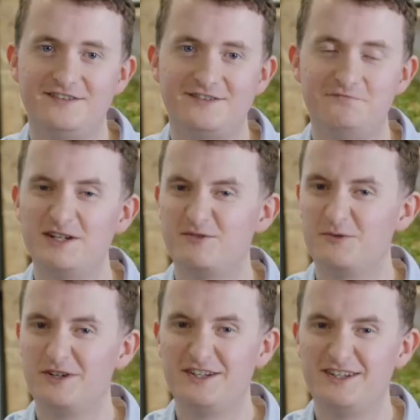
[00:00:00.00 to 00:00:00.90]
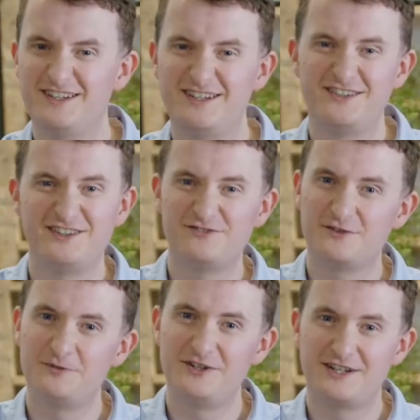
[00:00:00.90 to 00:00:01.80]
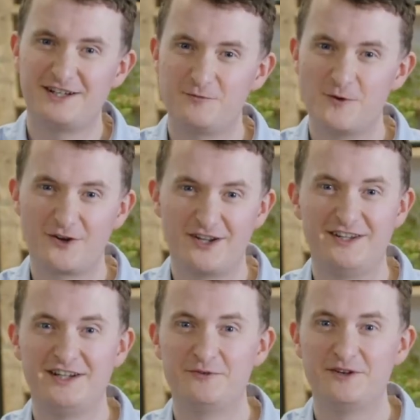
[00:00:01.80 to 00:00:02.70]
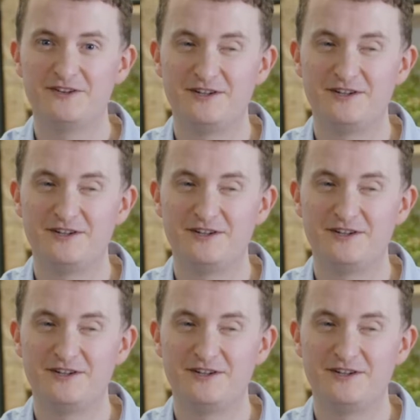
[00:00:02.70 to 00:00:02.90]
it's made it really easy for me to kind of work anywhere.